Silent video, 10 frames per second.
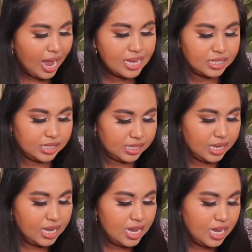I
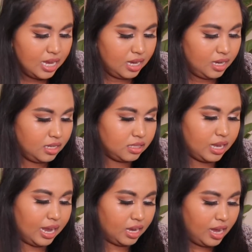see
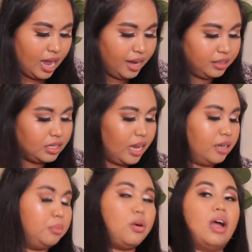is a hair
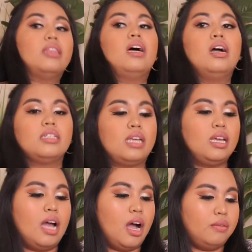care products.
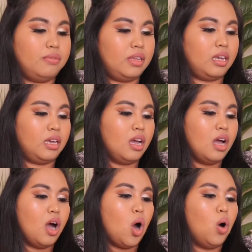I have the
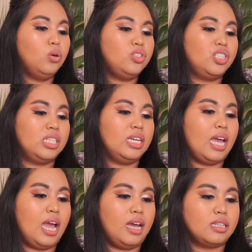
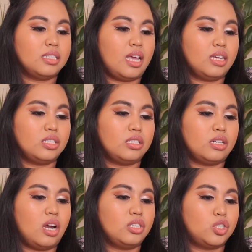OGX
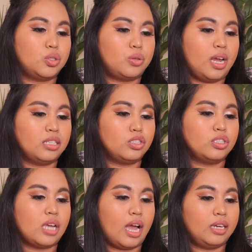Extra Strength
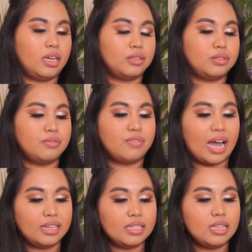Shine and
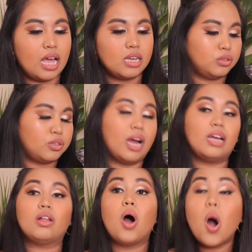Revitalize
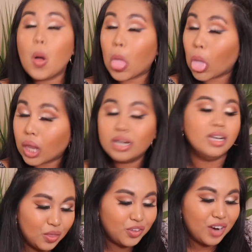
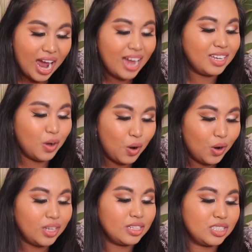dry
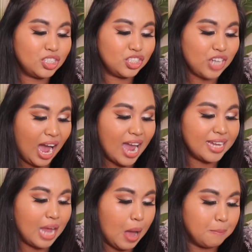oil
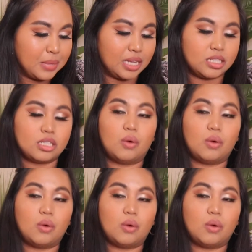shine mist.